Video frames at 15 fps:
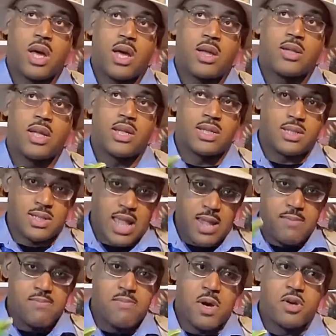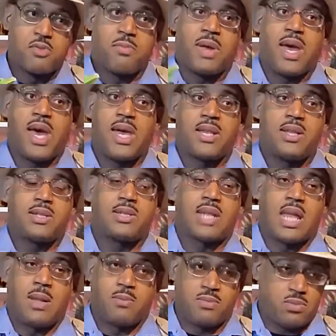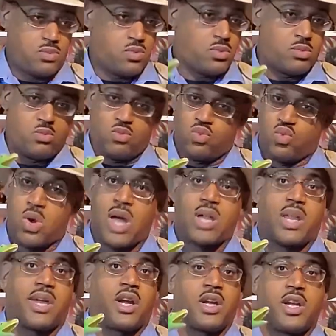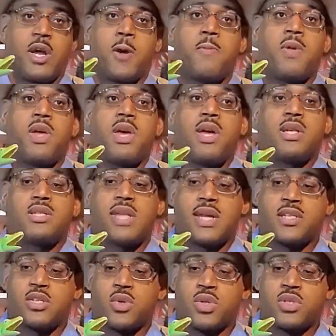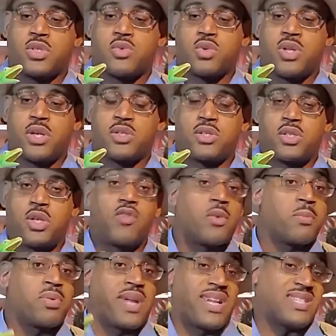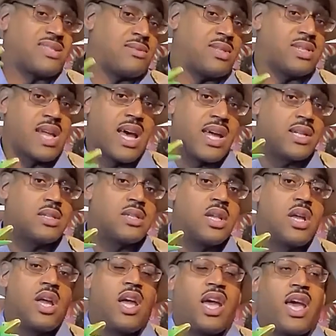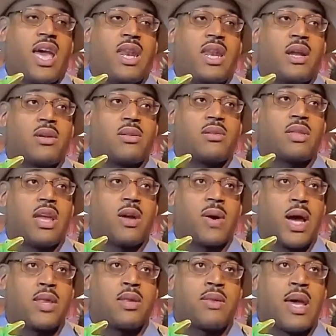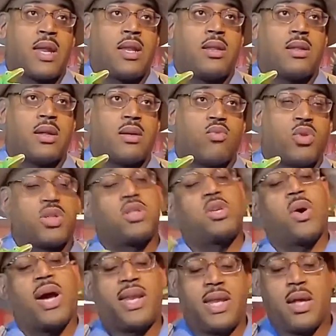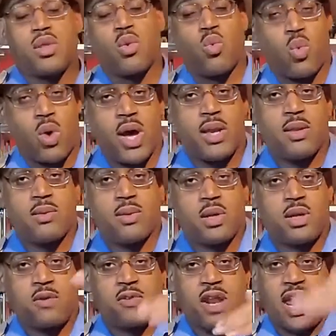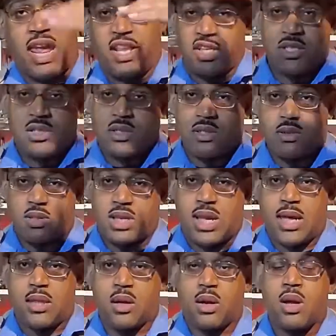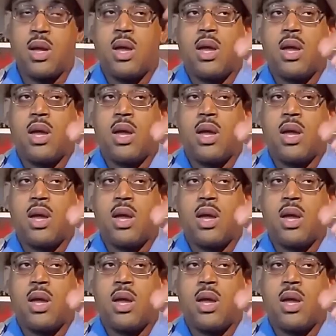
uh, in the same bone bed, the same rock layer, you know, stegosauruses where there's two different plate designs, and they're theorizing that, well, the two ideas are one, they're different ages together,